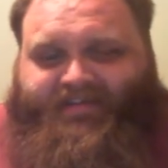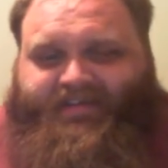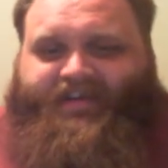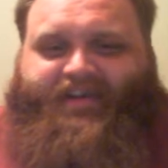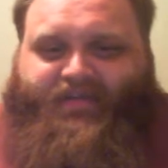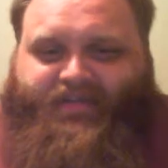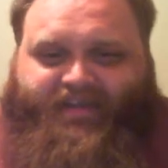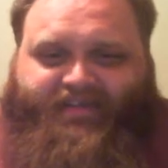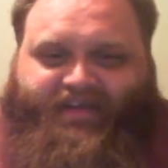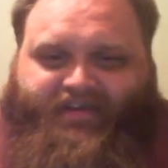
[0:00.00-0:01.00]

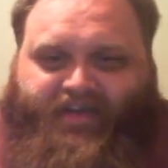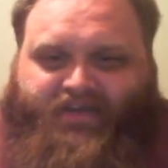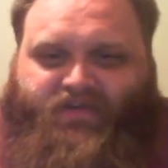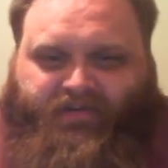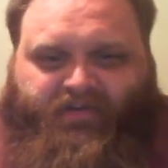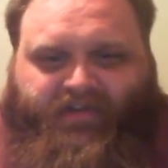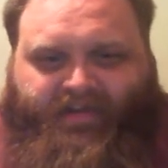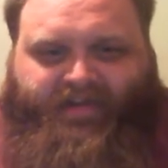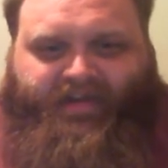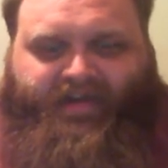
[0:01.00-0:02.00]
the industrial
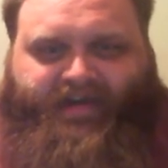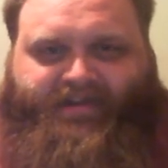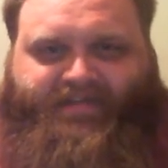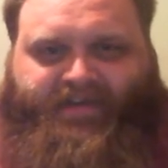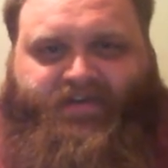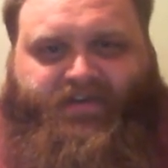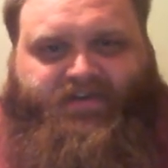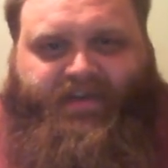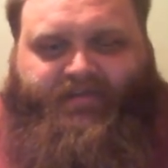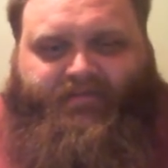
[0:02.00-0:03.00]

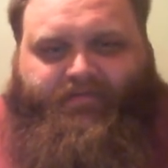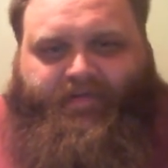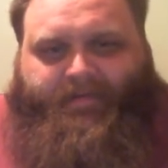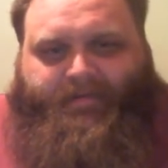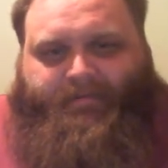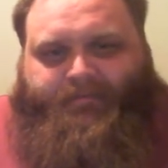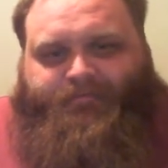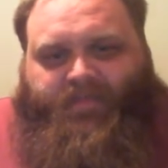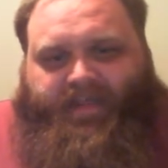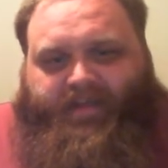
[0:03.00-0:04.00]
centers of
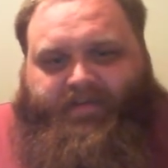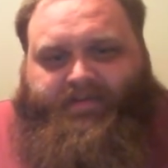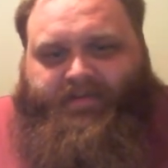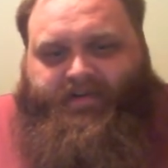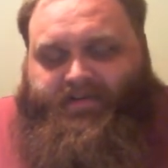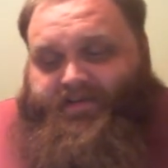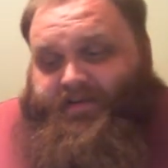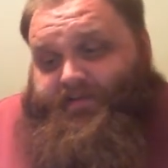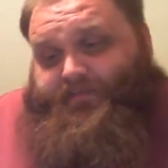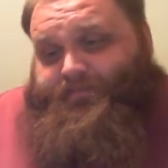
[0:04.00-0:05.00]
England.
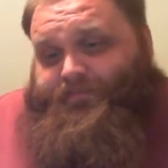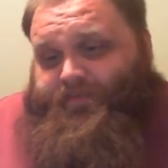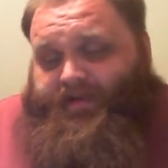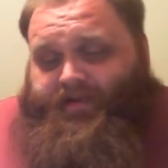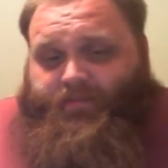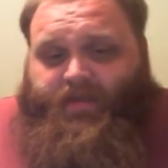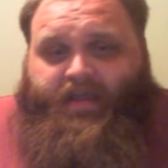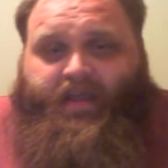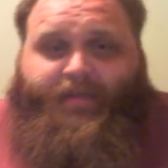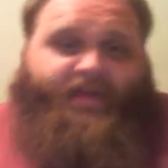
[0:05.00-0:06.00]
So
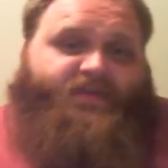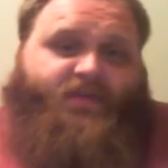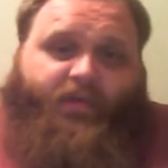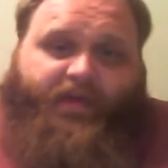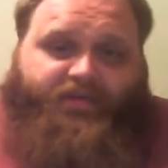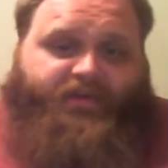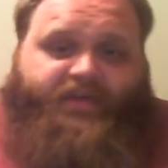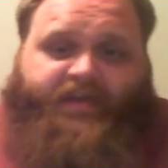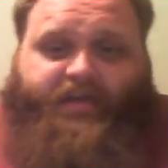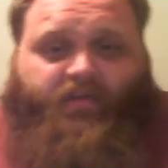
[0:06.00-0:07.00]
he was a
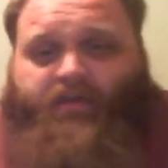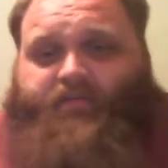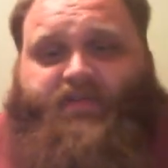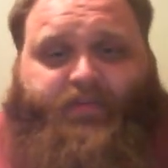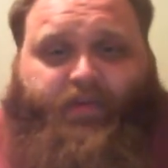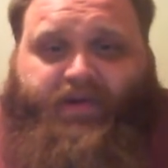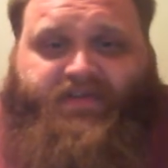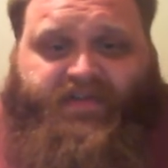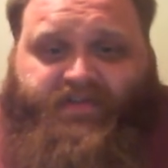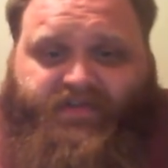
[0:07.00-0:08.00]
welder. He had a lot of
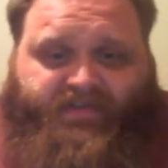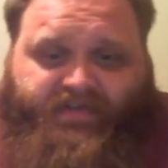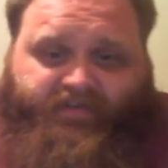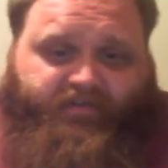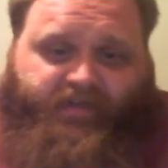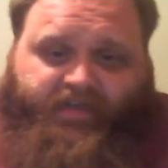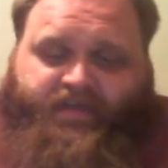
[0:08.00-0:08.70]
experience in the steel